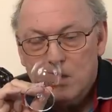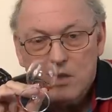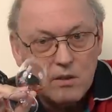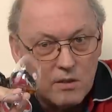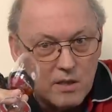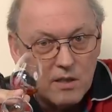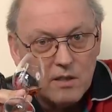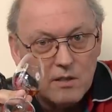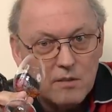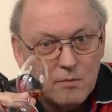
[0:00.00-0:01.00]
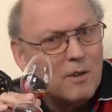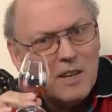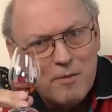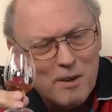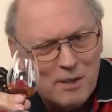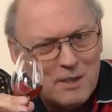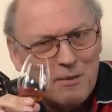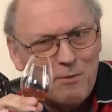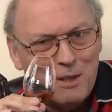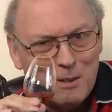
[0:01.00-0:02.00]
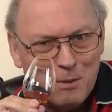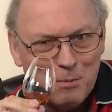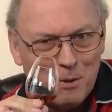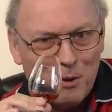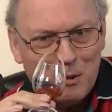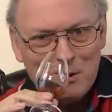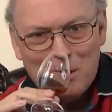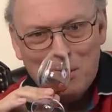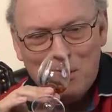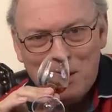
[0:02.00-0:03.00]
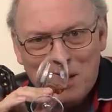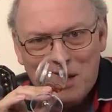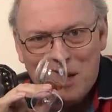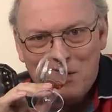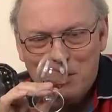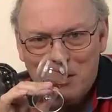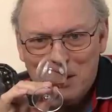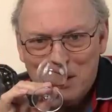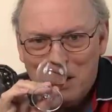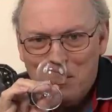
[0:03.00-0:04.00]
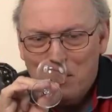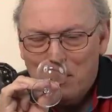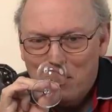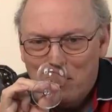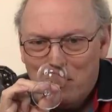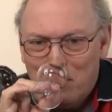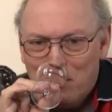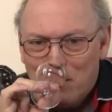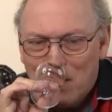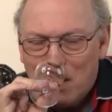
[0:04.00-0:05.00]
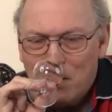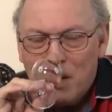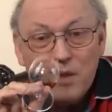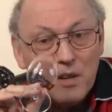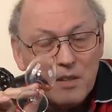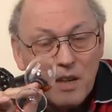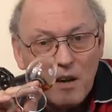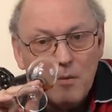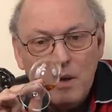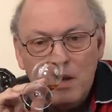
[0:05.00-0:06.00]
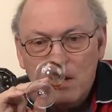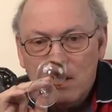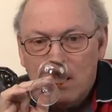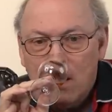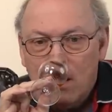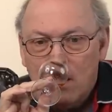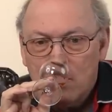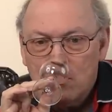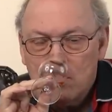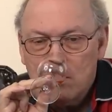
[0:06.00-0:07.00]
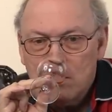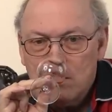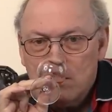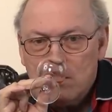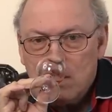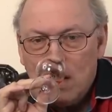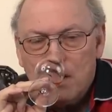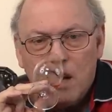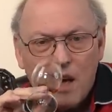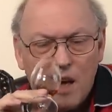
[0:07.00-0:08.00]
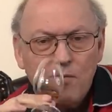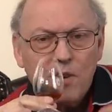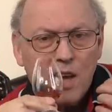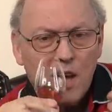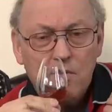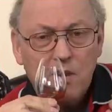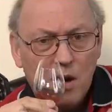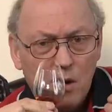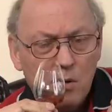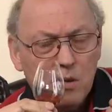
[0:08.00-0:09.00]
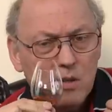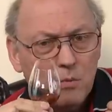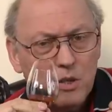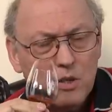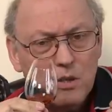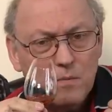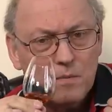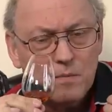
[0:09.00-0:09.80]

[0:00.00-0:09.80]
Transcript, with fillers: sultanins, whatever the difference between those, no, I have no idea. And then there's caramel and heavy, heavy oak, which